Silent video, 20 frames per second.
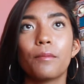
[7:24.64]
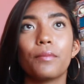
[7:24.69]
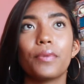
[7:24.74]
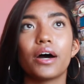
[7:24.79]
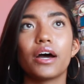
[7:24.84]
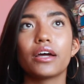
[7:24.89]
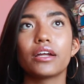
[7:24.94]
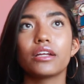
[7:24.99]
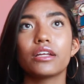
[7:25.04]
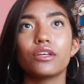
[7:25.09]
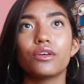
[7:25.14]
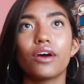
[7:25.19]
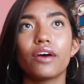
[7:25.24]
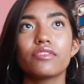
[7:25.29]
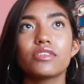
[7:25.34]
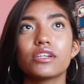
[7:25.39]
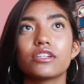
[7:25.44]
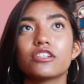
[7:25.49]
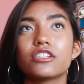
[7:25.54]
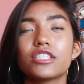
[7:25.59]
But you
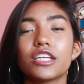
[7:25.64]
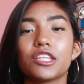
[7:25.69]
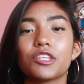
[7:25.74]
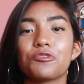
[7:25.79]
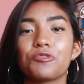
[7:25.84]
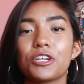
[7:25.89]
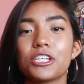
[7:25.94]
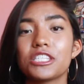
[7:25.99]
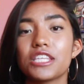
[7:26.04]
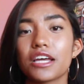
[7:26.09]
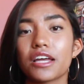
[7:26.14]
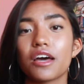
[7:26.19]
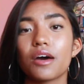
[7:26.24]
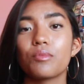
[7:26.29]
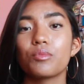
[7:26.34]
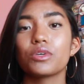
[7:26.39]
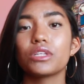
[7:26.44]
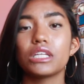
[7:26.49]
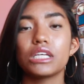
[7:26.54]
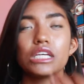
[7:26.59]
have to understand the risks that
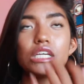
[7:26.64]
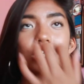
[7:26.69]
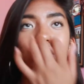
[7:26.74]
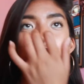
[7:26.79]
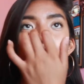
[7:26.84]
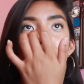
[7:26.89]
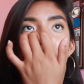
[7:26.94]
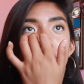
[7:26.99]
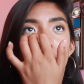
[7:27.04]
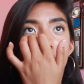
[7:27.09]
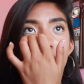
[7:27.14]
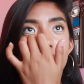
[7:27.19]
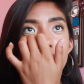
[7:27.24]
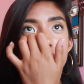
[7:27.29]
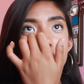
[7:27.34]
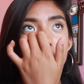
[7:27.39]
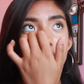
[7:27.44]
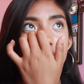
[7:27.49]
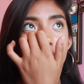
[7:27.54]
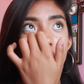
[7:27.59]
come with each. For
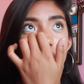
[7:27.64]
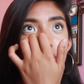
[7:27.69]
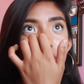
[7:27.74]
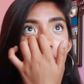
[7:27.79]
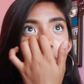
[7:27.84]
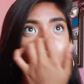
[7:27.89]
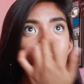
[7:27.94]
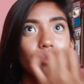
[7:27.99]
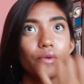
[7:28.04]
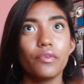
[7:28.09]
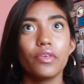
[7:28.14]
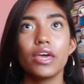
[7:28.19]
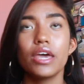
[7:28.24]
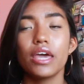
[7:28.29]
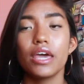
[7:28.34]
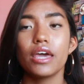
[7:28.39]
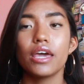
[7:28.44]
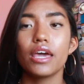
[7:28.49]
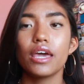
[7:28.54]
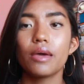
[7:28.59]
best available,
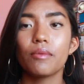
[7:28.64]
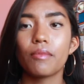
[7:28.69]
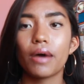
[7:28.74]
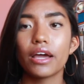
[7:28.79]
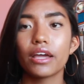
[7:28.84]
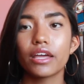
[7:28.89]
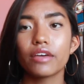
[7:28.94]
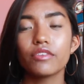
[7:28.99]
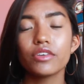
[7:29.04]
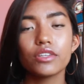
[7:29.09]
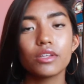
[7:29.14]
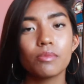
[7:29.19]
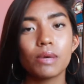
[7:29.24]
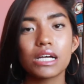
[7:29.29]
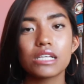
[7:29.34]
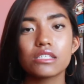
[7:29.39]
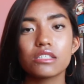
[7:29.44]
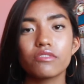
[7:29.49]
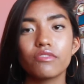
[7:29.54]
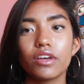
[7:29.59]
it might give you the
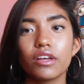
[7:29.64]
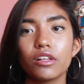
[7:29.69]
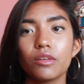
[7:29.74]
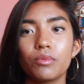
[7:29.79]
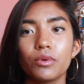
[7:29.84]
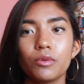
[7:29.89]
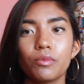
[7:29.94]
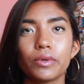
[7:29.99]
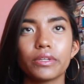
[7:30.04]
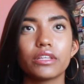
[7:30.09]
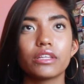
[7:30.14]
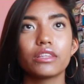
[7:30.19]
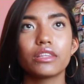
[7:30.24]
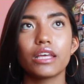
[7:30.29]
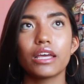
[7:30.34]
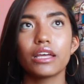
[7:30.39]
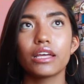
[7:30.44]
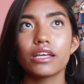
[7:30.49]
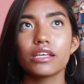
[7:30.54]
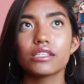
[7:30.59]
best available, but the
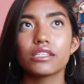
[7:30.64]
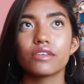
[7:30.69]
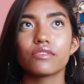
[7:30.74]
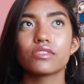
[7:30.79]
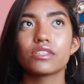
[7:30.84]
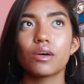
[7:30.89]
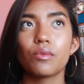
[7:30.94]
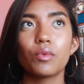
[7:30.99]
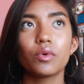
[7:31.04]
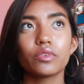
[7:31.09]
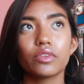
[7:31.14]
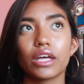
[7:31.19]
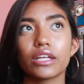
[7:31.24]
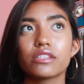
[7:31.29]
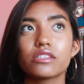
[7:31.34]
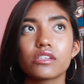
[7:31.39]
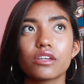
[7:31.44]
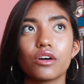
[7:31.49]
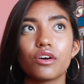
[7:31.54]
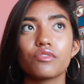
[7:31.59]
thing is, if someone
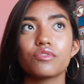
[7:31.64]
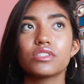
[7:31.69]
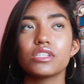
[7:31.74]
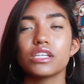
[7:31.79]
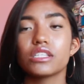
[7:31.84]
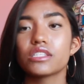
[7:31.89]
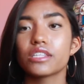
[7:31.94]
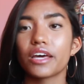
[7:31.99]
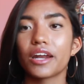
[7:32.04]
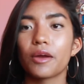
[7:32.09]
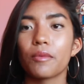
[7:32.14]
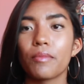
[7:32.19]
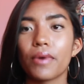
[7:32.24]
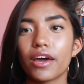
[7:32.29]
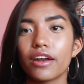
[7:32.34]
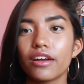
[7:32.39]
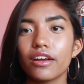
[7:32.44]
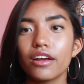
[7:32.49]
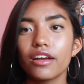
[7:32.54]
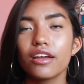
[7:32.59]
lets go of seats that are
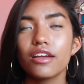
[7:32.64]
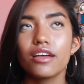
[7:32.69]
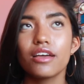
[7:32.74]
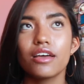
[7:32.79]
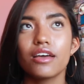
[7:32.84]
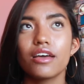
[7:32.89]
better,